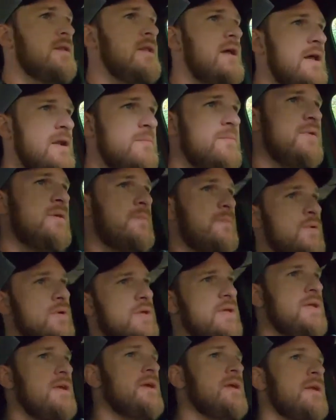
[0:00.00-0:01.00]
a lot of people
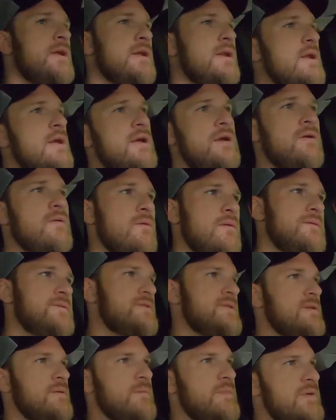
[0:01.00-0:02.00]
key in on
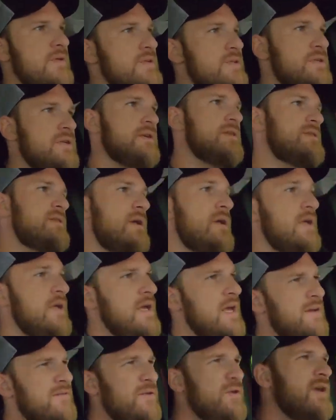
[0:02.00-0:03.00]
acorns and the beech nuts.
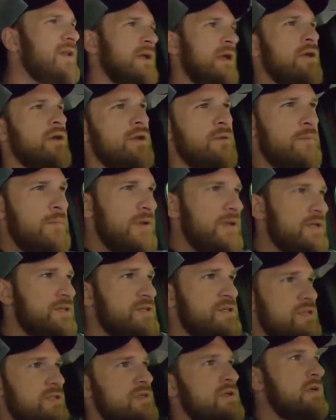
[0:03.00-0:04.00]
If you get a good
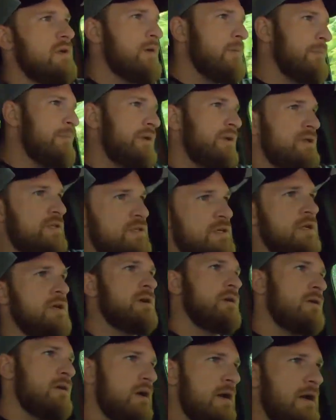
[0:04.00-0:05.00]
beech
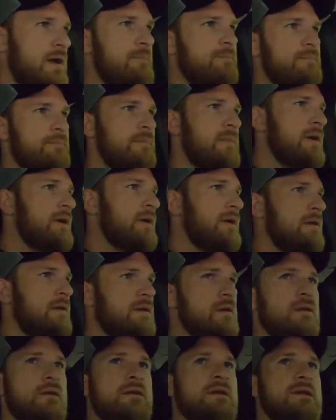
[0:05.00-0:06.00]
nut crop, my
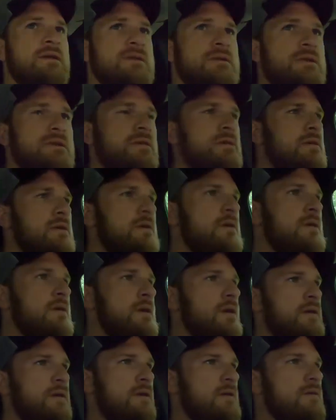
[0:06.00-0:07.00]
goodness,
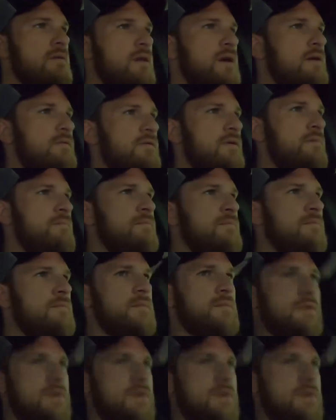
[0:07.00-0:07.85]
deer love them.